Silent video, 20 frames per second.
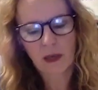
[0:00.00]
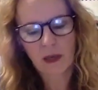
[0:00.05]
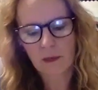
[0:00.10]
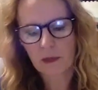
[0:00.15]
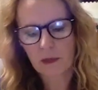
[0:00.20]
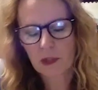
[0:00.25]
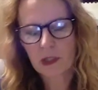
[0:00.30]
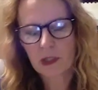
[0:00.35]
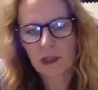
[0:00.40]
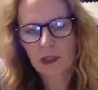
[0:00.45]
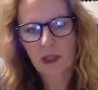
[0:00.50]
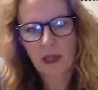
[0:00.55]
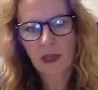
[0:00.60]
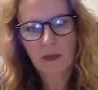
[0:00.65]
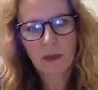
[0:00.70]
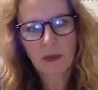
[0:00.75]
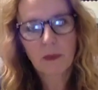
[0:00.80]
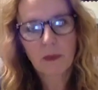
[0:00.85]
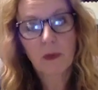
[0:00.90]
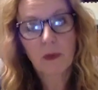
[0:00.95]
there's a lot
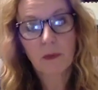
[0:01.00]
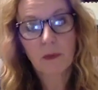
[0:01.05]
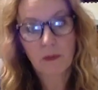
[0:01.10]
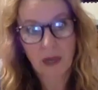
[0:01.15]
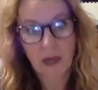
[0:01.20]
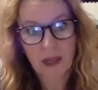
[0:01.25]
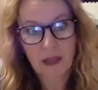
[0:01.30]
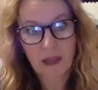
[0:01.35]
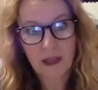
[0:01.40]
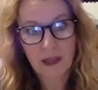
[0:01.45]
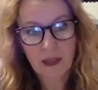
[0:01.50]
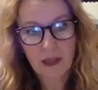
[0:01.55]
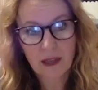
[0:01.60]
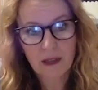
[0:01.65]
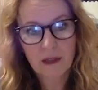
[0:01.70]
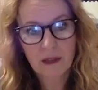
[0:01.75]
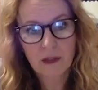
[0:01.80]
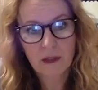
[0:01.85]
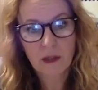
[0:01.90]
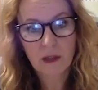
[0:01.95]
of people making
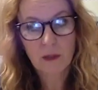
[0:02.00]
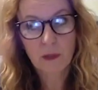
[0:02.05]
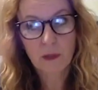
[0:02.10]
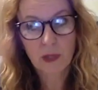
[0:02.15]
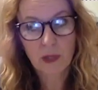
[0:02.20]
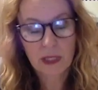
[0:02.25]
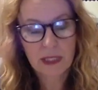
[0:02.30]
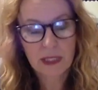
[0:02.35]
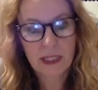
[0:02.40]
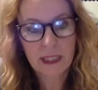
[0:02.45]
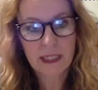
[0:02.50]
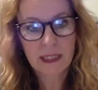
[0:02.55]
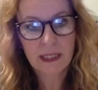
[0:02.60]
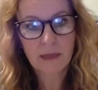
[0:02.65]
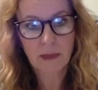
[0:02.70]
pretty decent